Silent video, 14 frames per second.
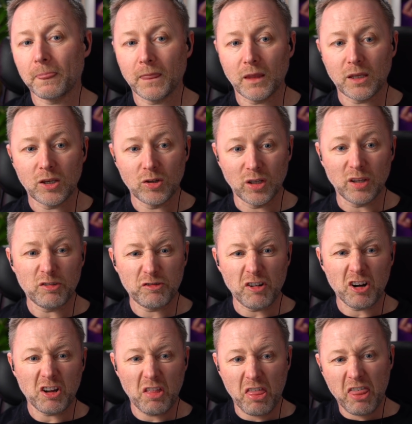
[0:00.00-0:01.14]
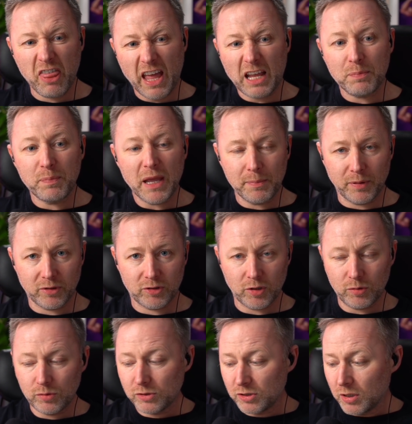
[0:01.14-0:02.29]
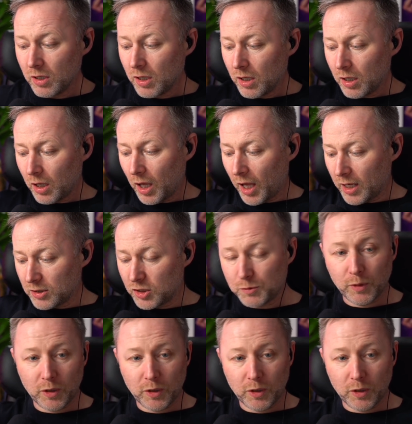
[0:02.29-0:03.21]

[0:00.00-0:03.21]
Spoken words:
You know, like fucking thick paper towels. And I just put